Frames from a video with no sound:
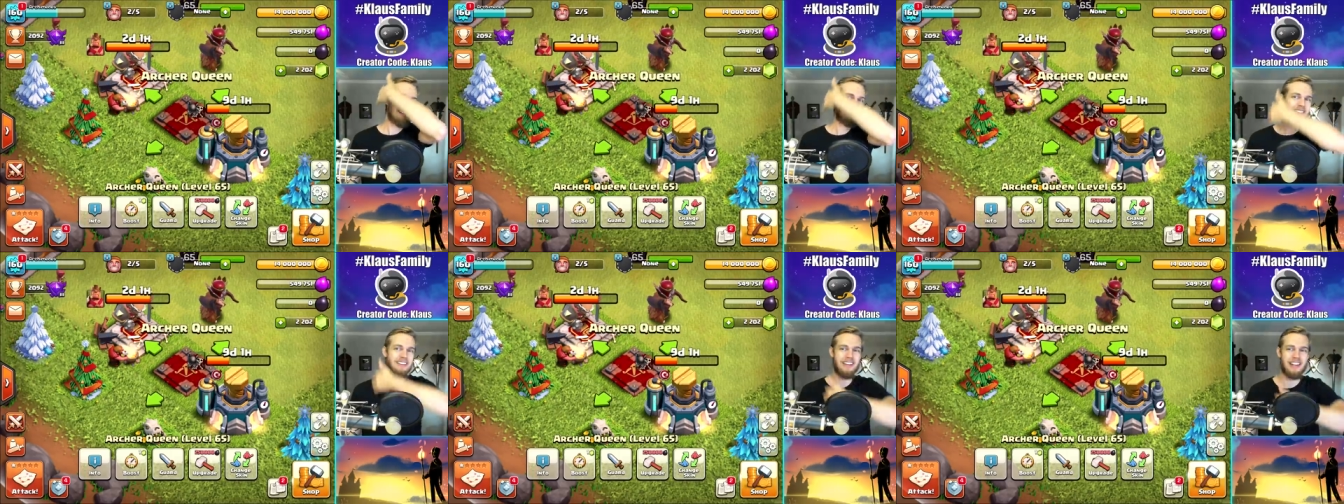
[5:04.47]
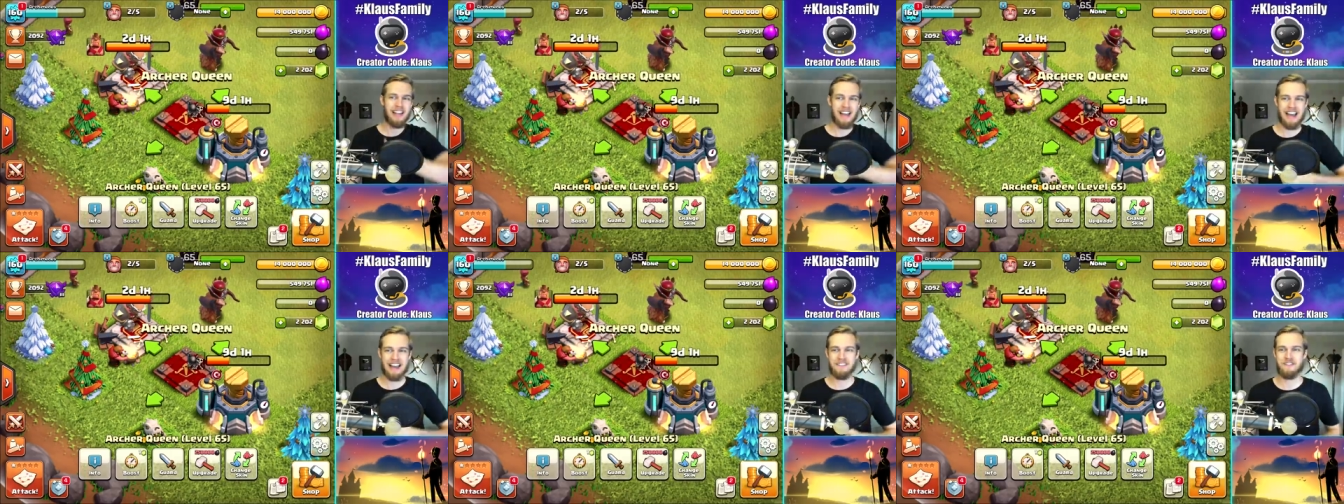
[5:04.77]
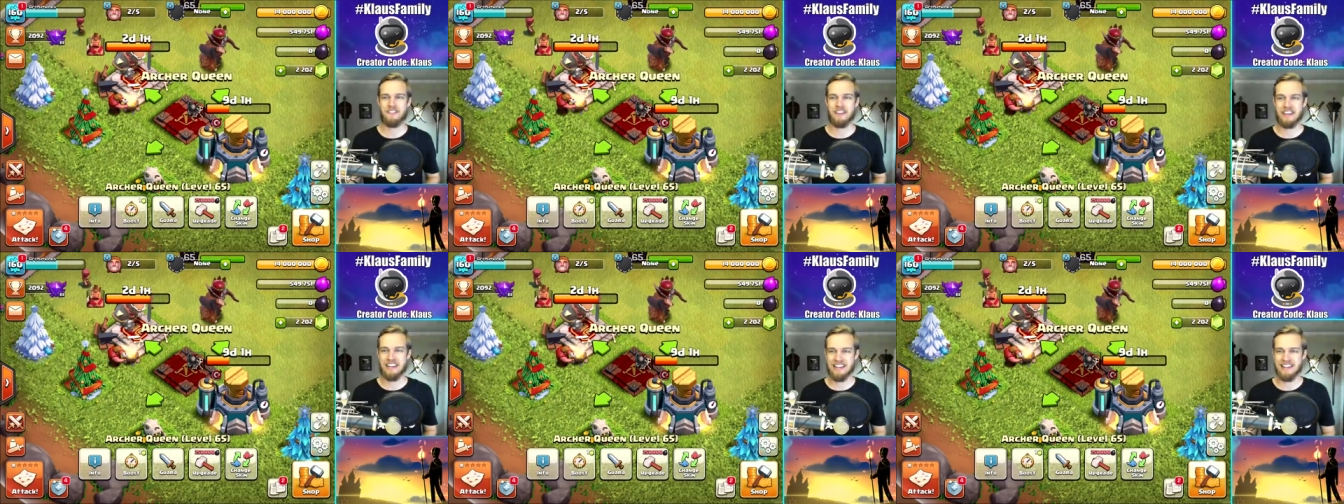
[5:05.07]

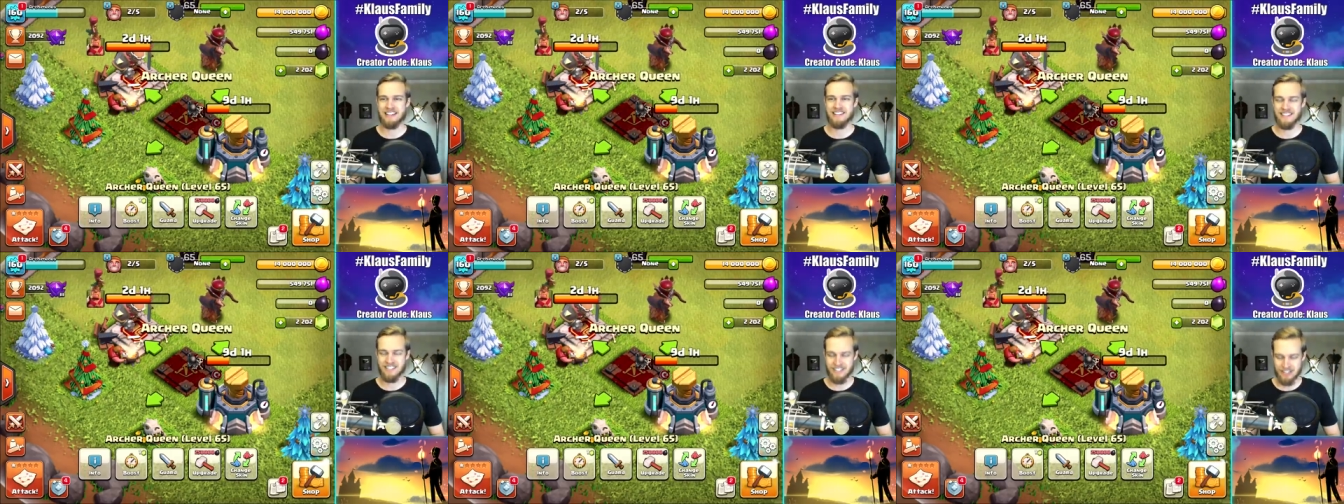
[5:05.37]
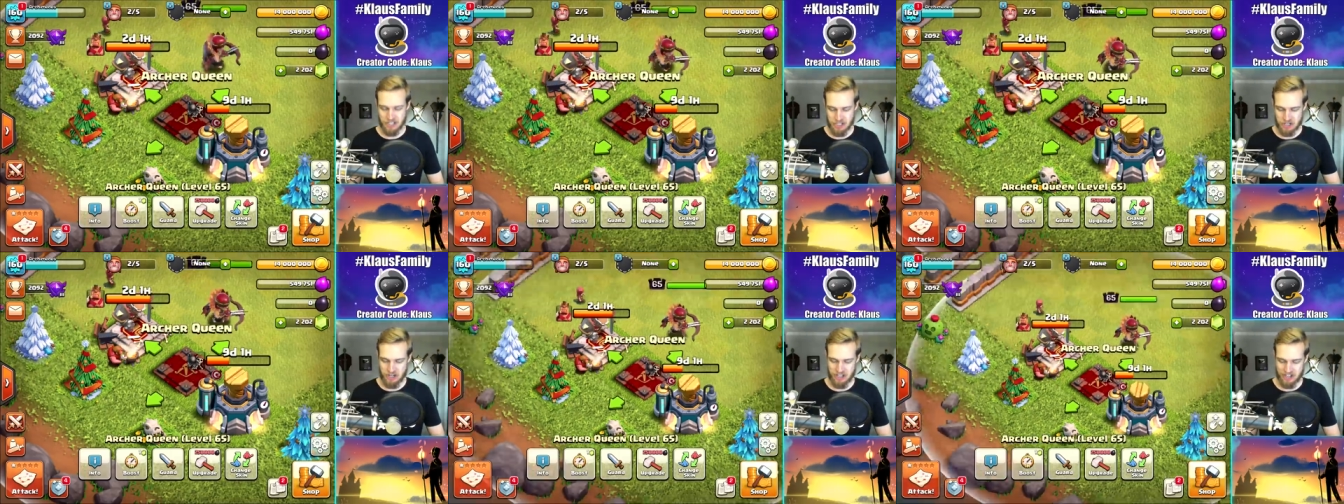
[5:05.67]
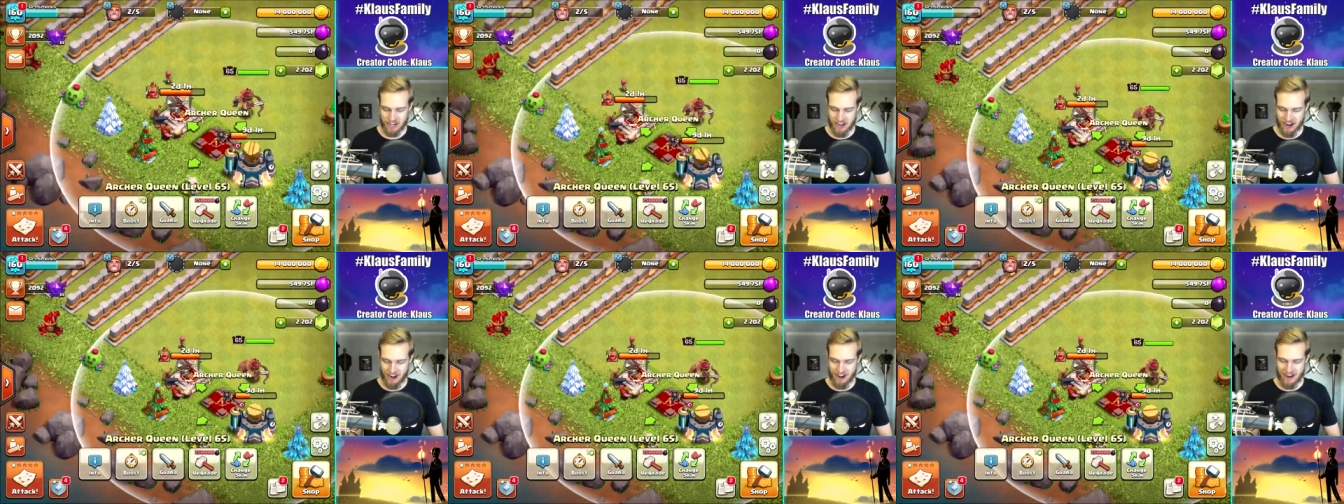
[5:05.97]
Life is
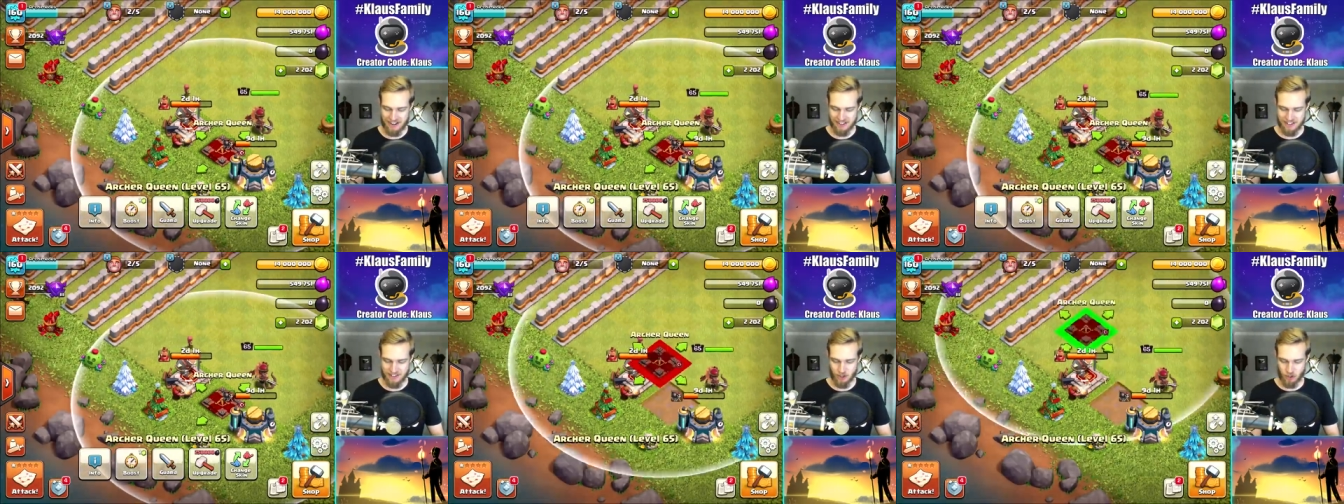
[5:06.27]
good. All right, so